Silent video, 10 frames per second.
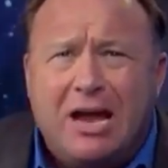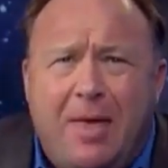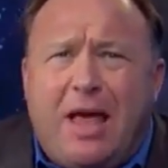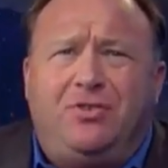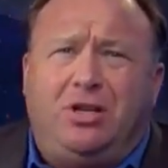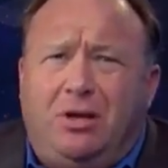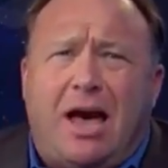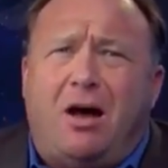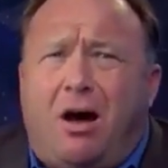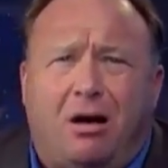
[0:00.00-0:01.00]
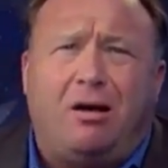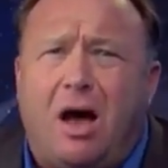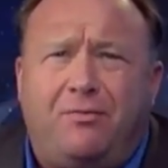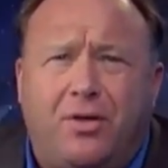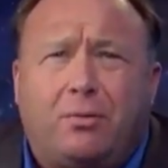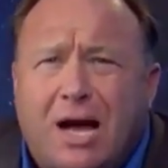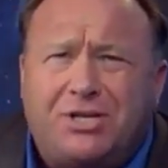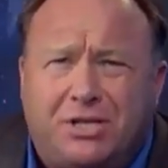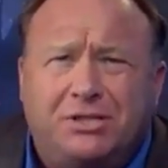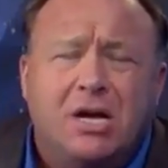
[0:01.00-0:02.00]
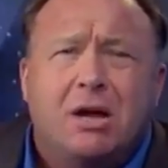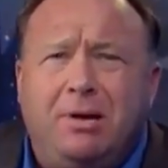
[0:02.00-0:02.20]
and they've still got a hard-on for the Russians